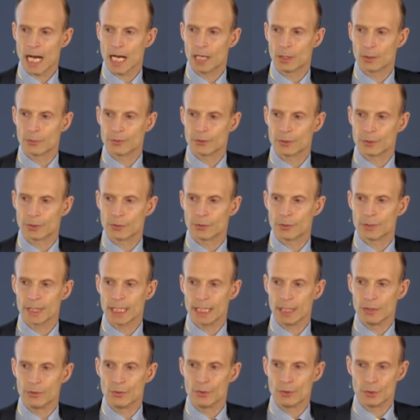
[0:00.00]
outdoor,
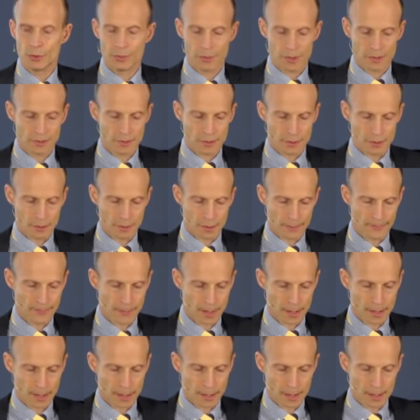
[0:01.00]
in unison.
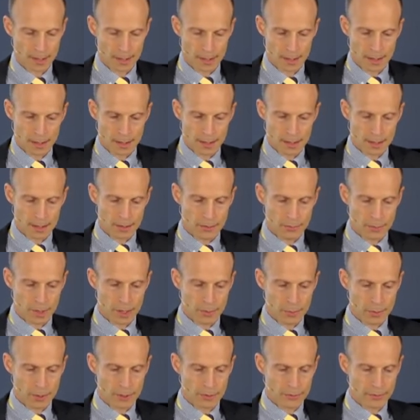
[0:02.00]

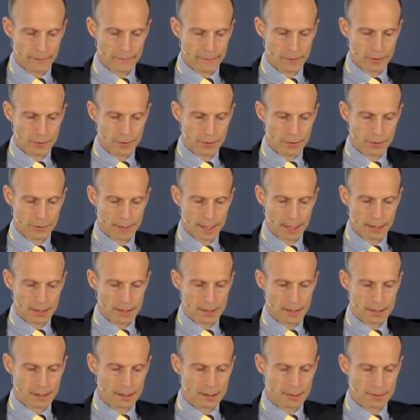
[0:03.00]
We will revert to
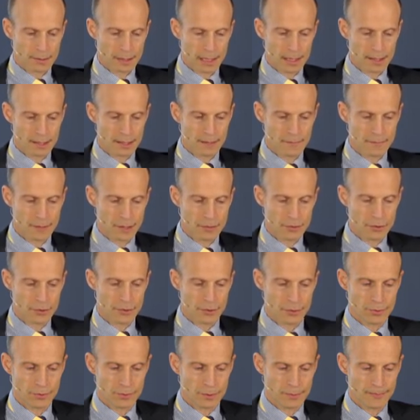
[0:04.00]
that relatively
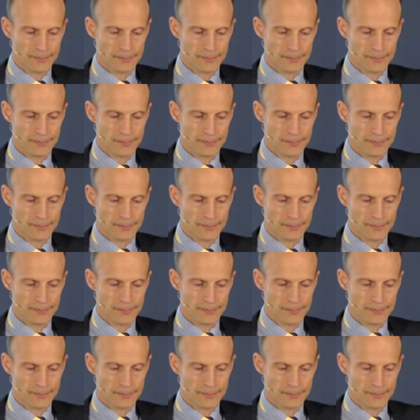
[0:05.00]
soon.